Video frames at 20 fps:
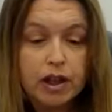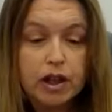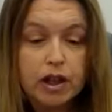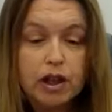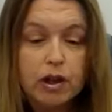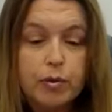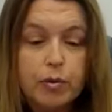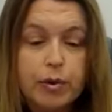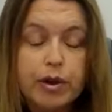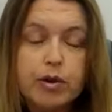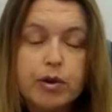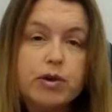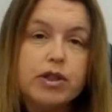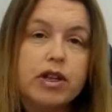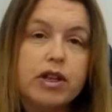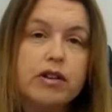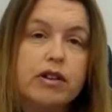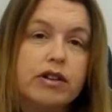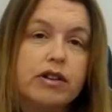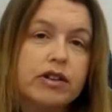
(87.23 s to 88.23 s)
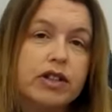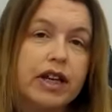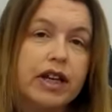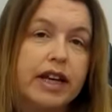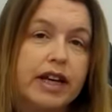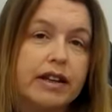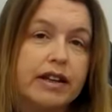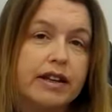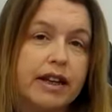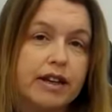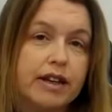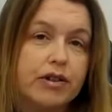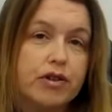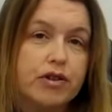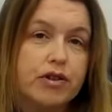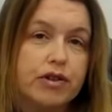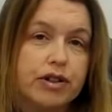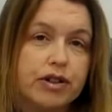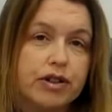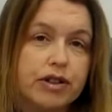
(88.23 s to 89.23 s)
We also looked at hidden
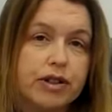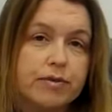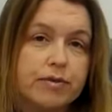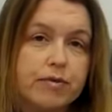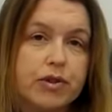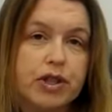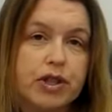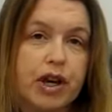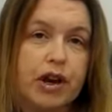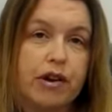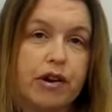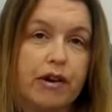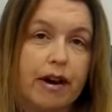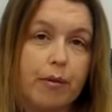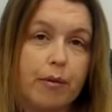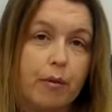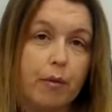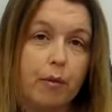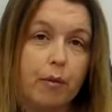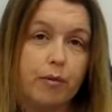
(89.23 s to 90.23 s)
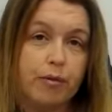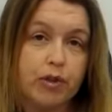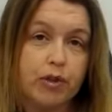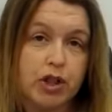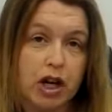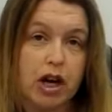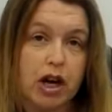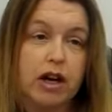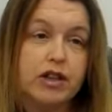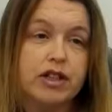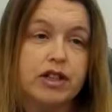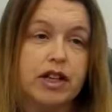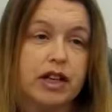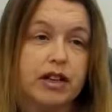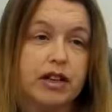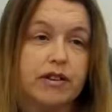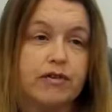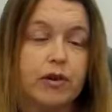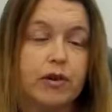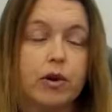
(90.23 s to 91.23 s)
extras. So
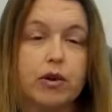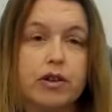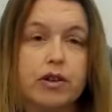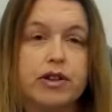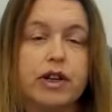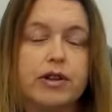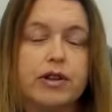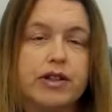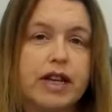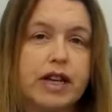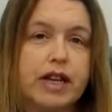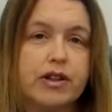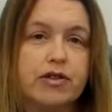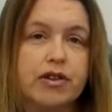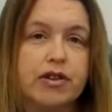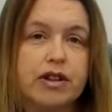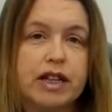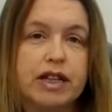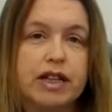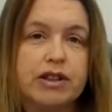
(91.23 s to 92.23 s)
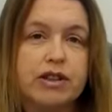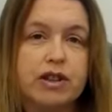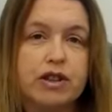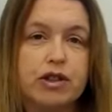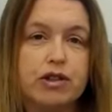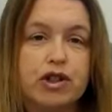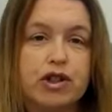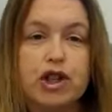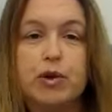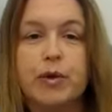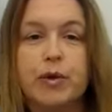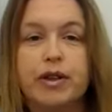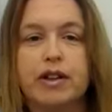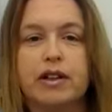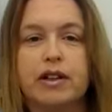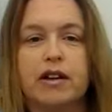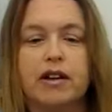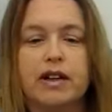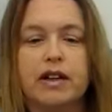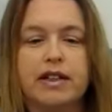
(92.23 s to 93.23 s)
charging for all of those extra things that you do when the
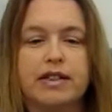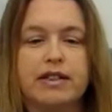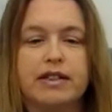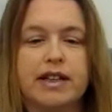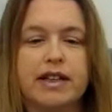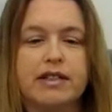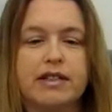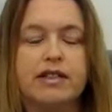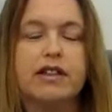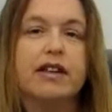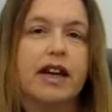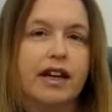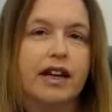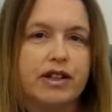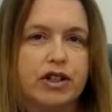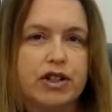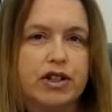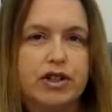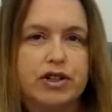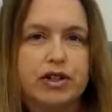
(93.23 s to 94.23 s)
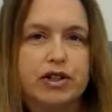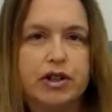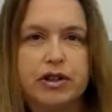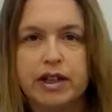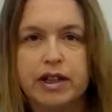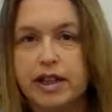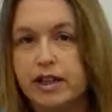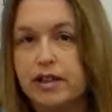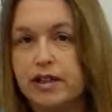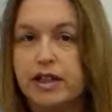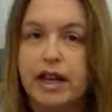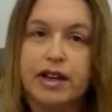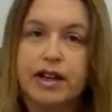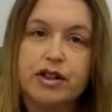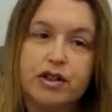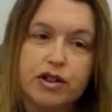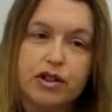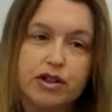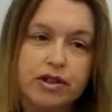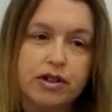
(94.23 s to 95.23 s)
client says, can you just do this? Can you
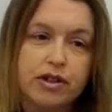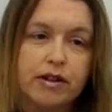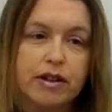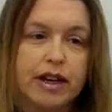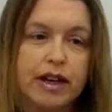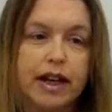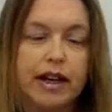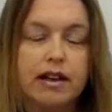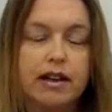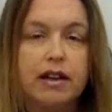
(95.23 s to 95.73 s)
just do that?